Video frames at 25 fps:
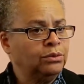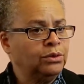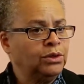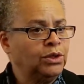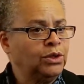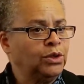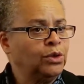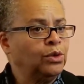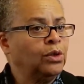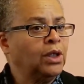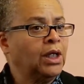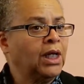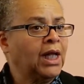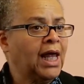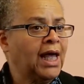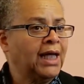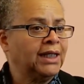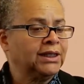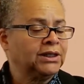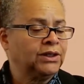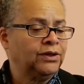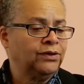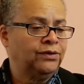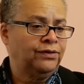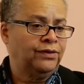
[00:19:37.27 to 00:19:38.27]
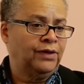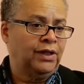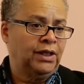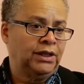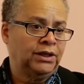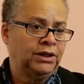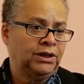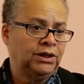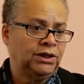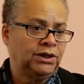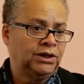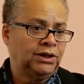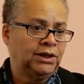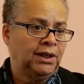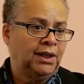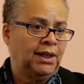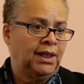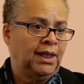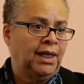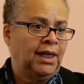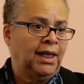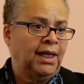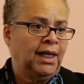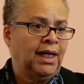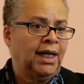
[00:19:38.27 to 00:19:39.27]
utilize the funds
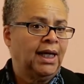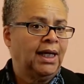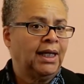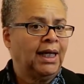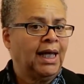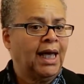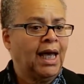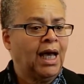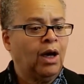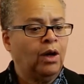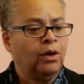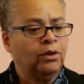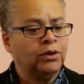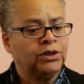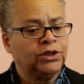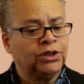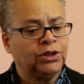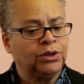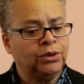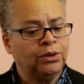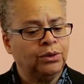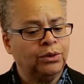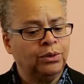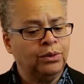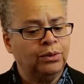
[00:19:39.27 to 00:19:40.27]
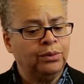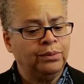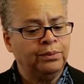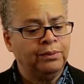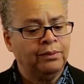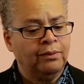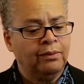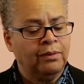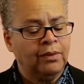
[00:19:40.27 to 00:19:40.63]
and how to